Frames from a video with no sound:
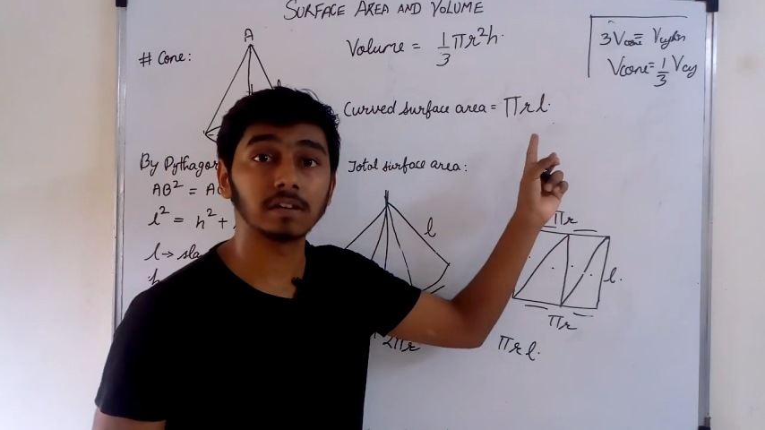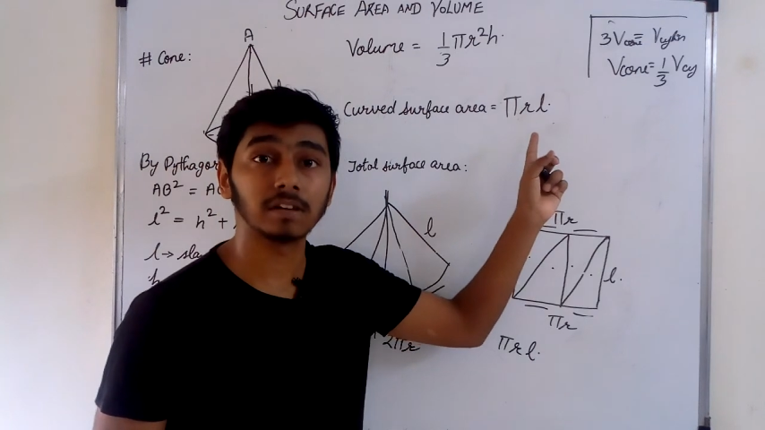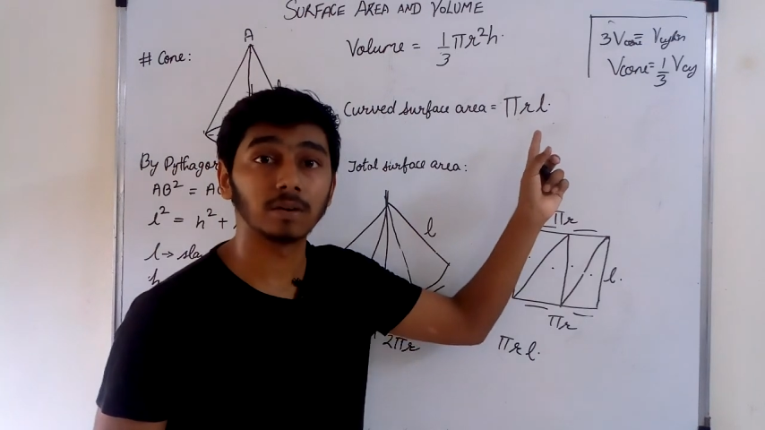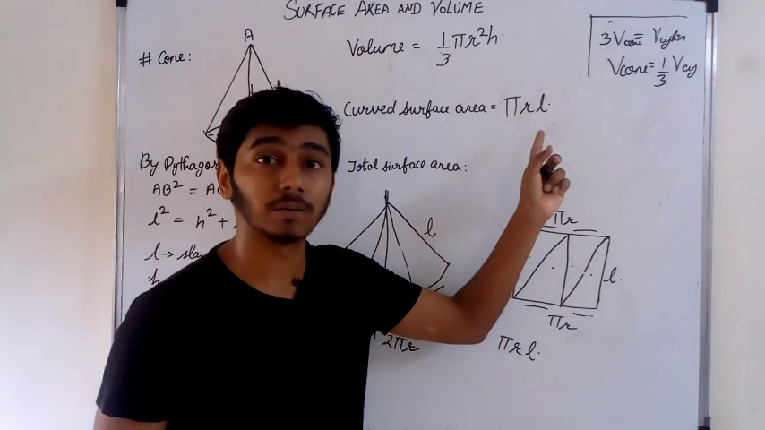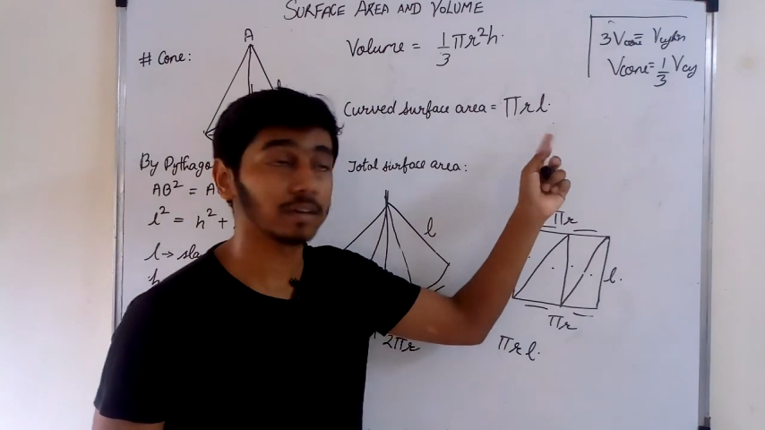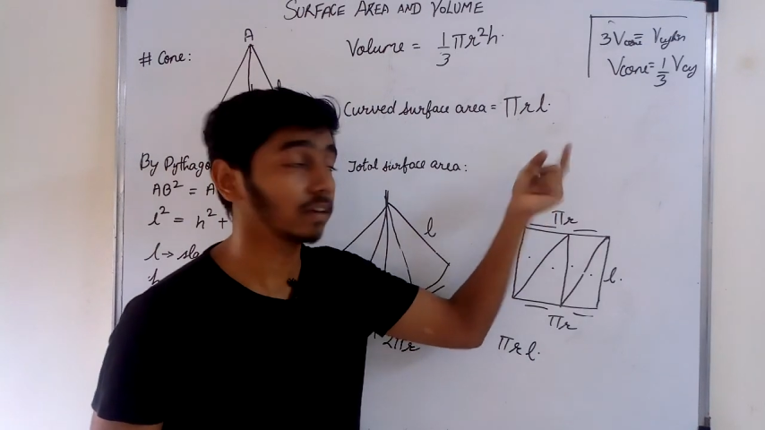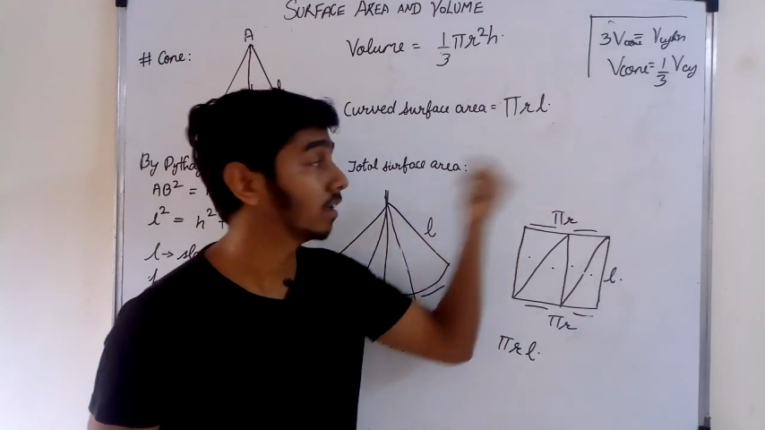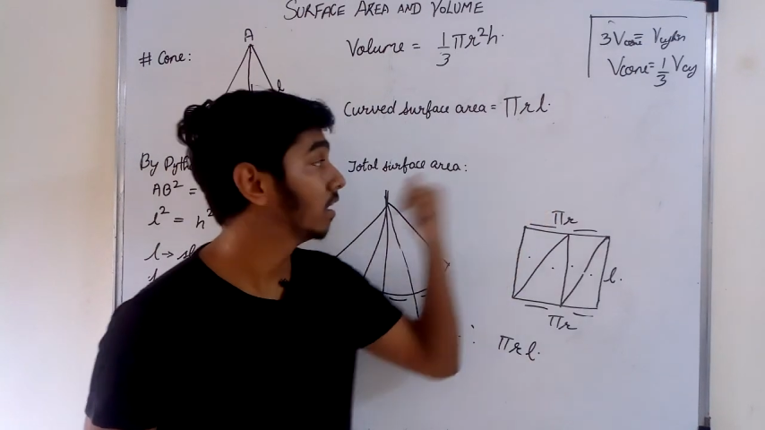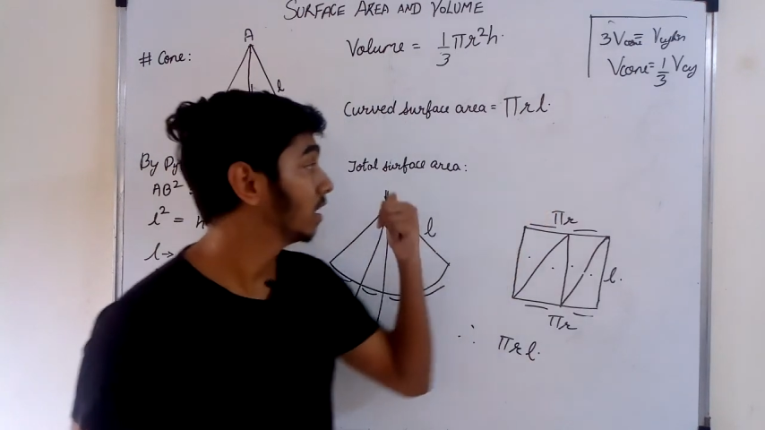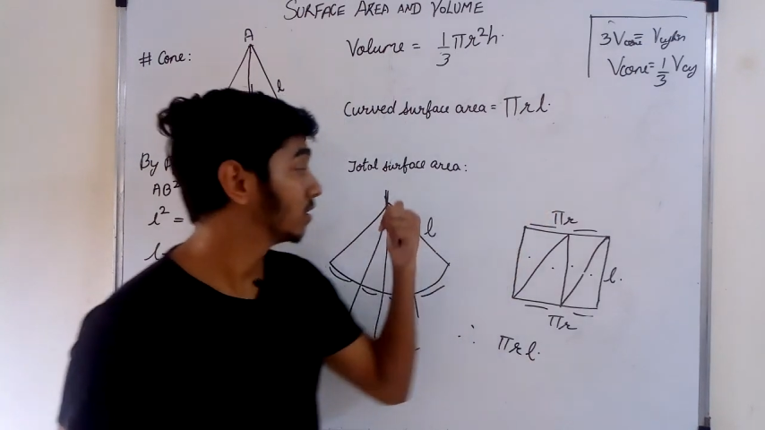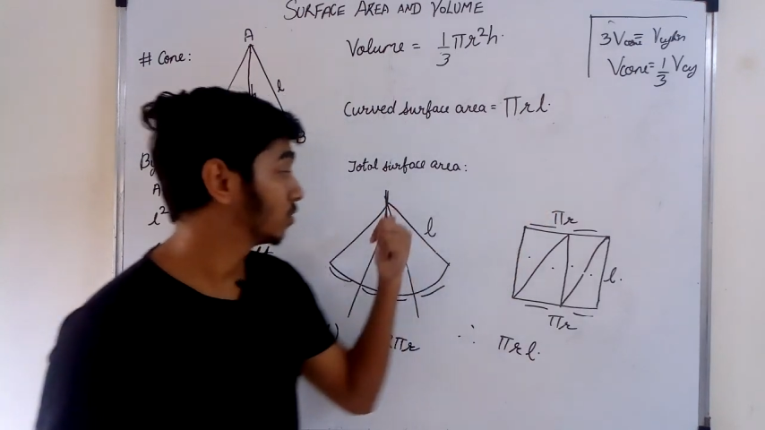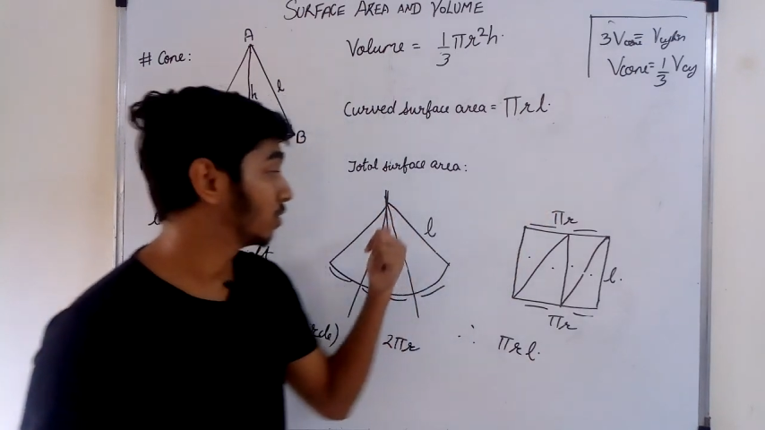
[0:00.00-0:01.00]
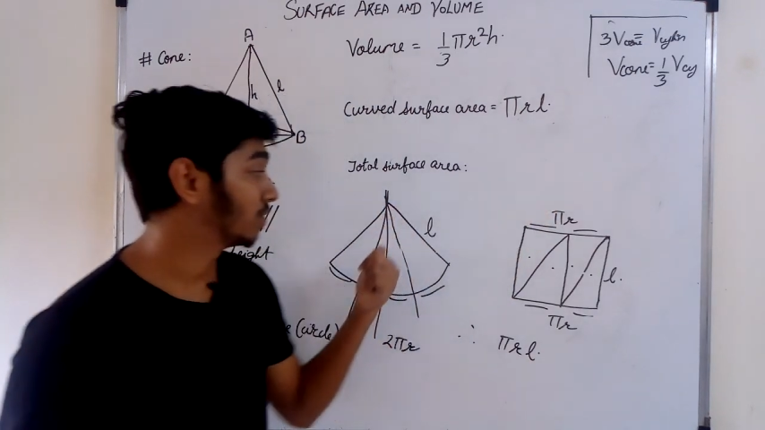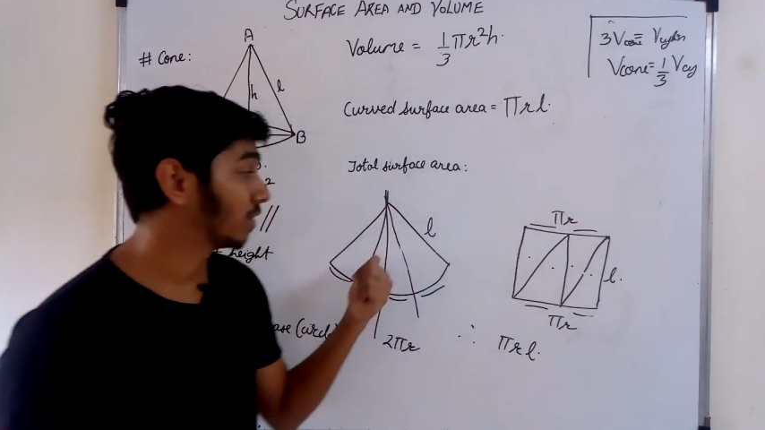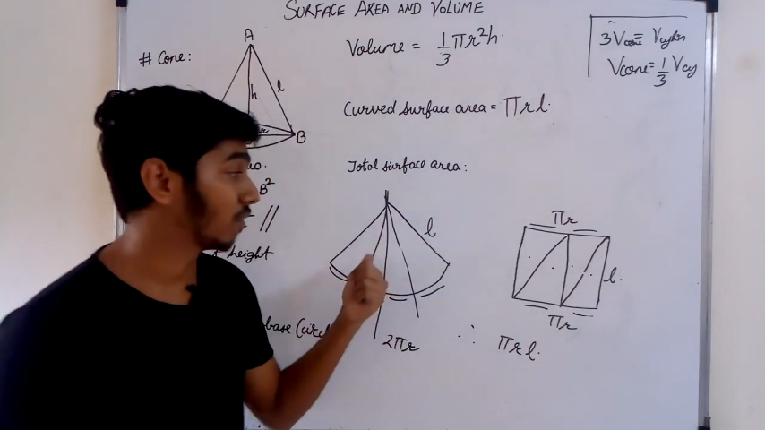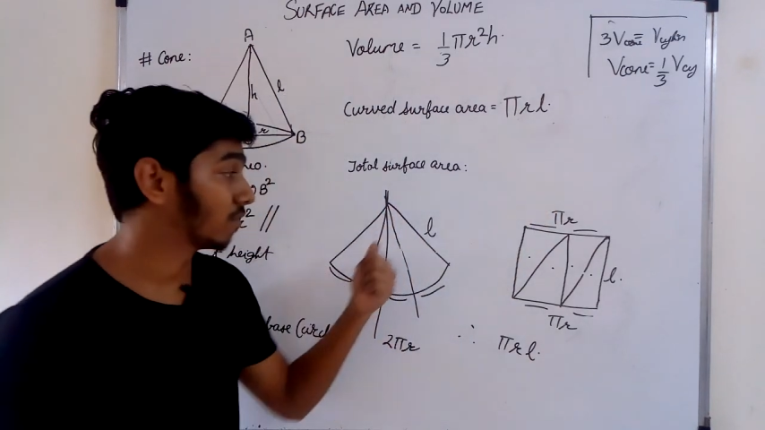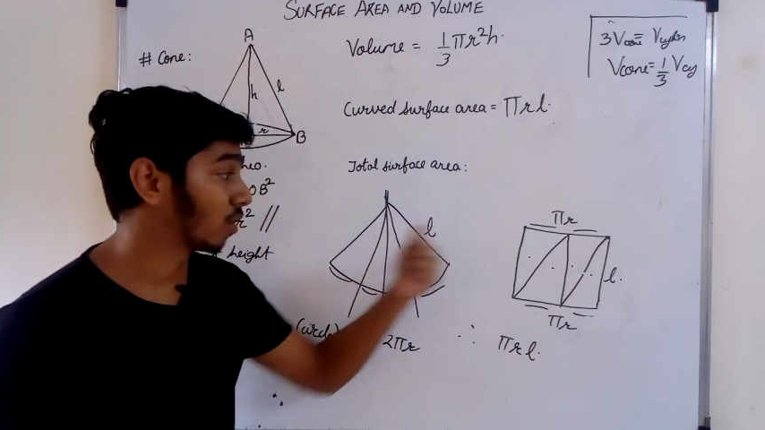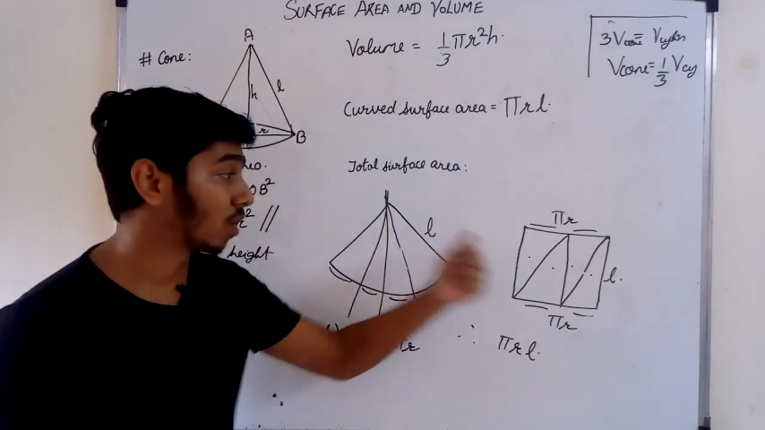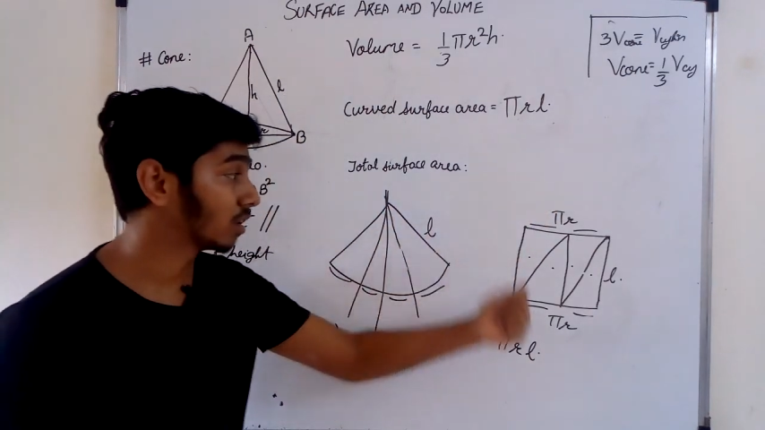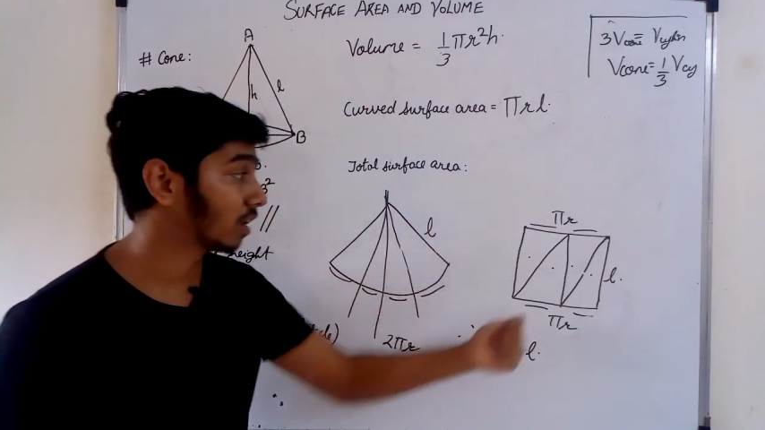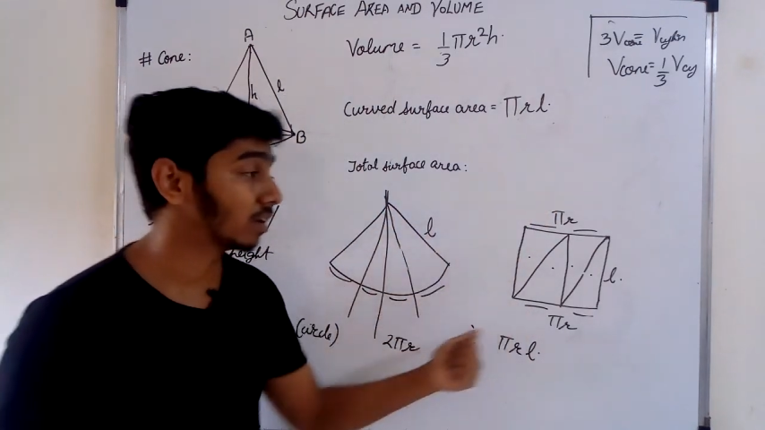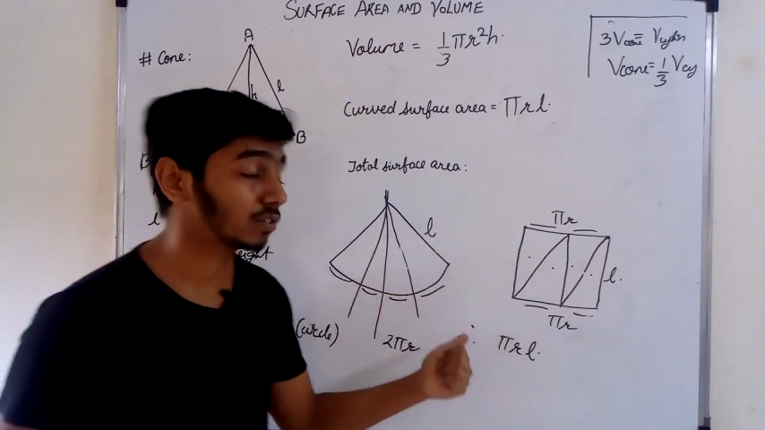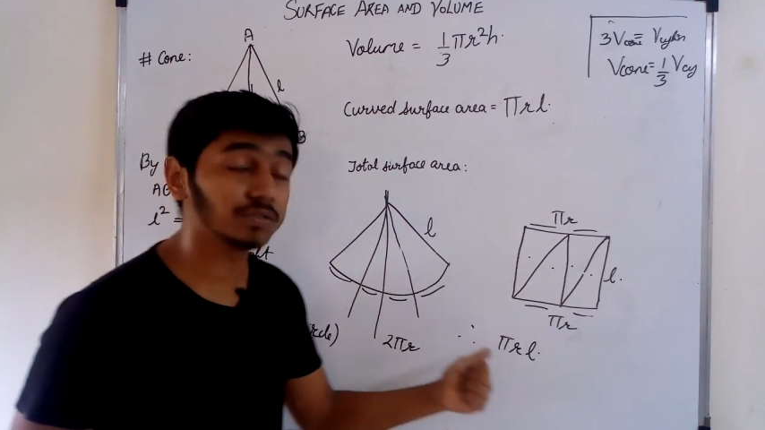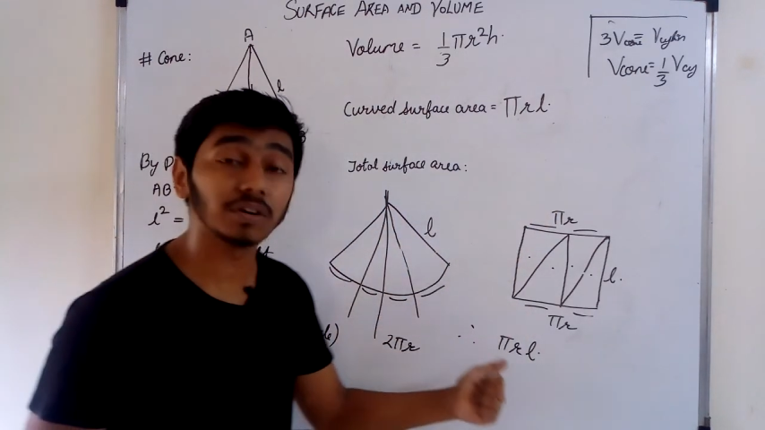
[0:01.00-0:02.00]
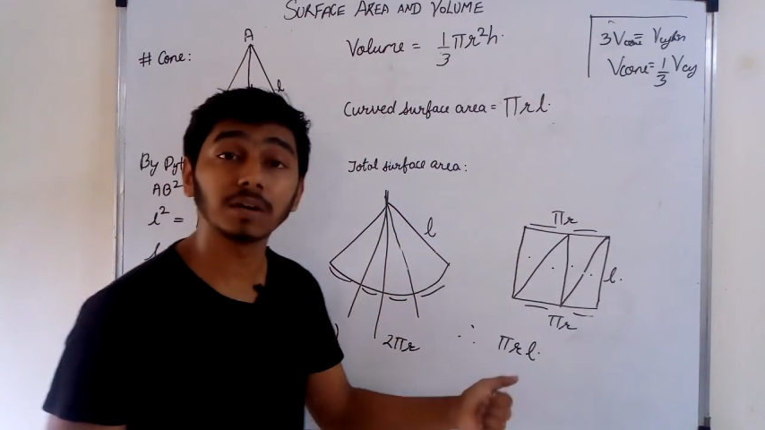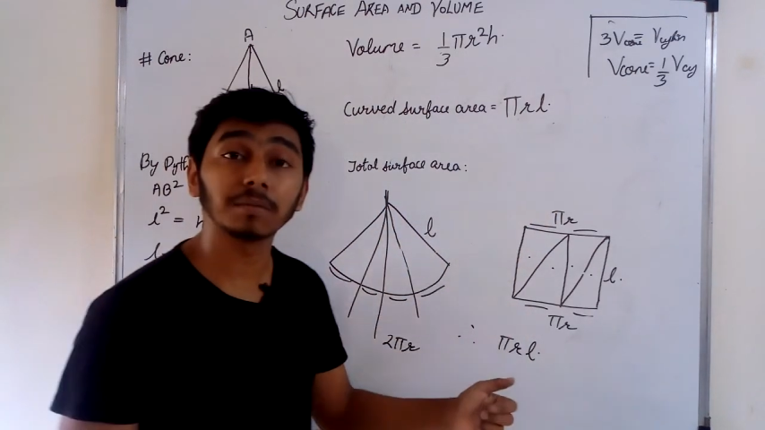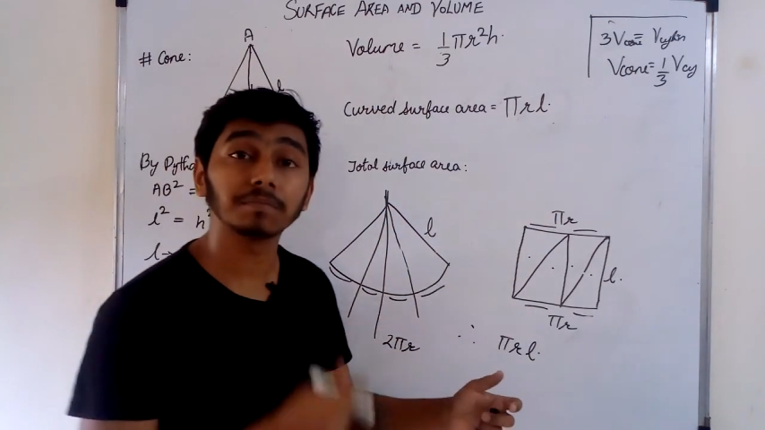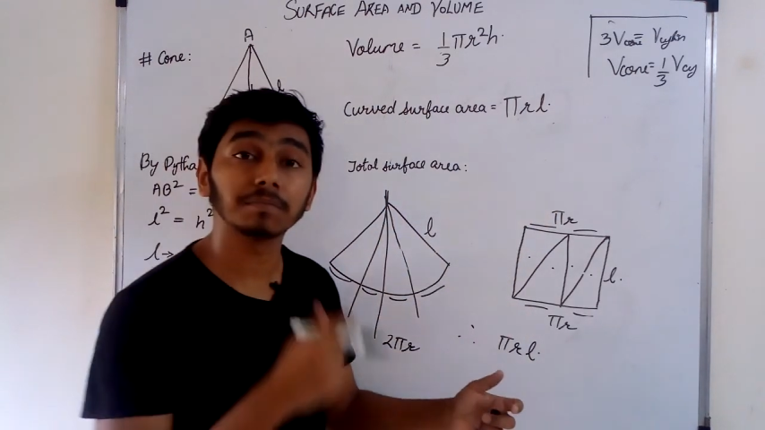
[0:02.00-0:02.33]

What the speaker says: Okay, so if you have not understood,